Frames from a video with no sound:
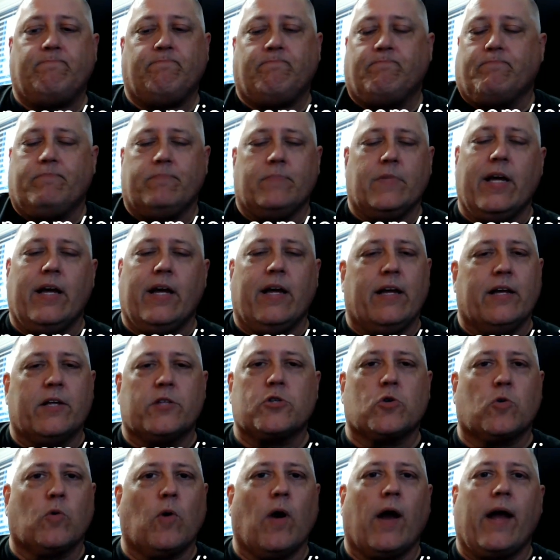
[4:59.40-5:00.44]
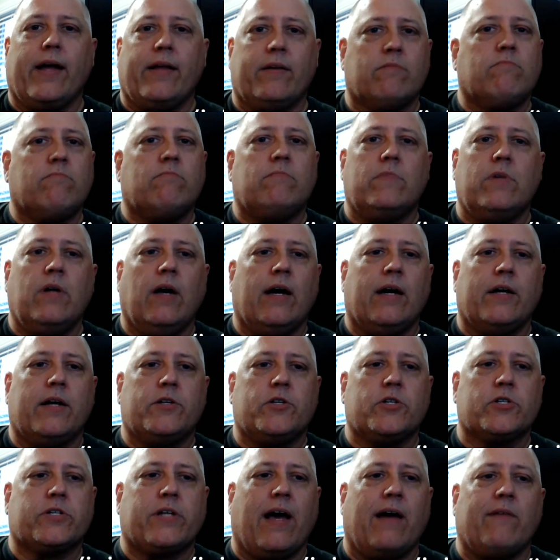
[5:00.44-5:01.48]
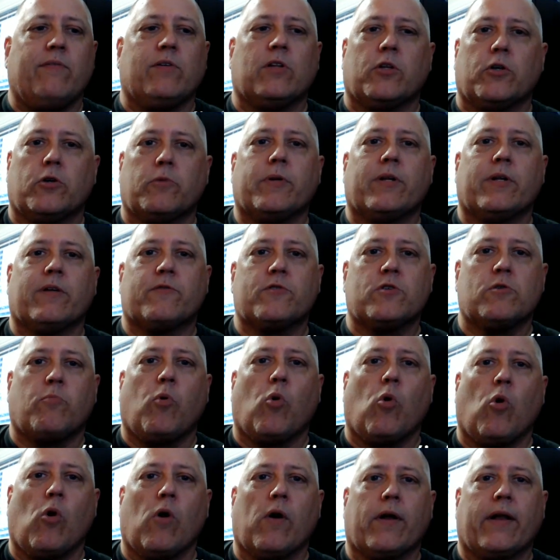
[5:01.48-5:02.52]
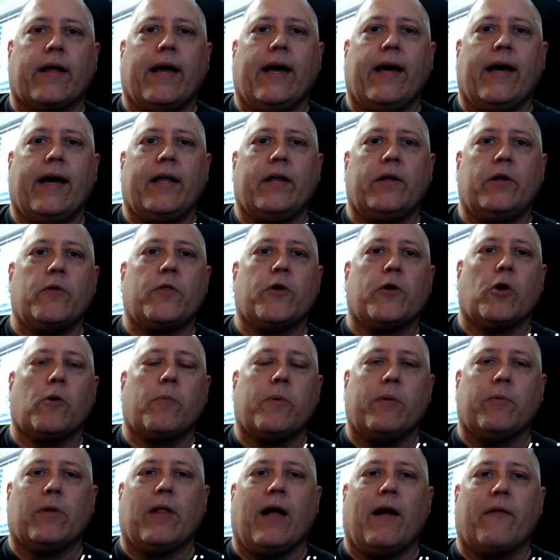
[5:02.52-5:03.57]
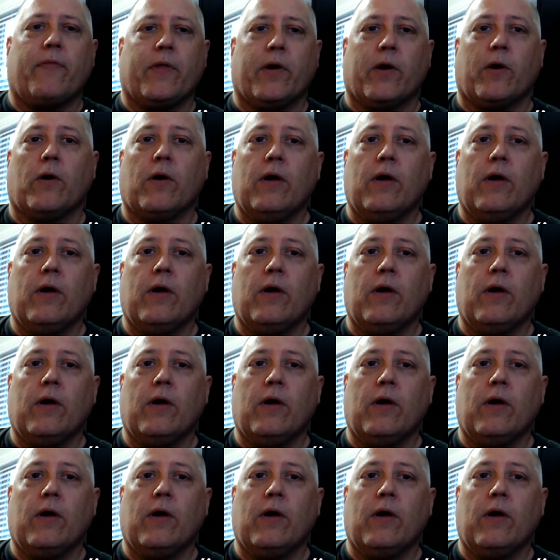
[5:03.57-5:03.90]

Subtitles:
it's great just to have a little bit of support and know there are people out there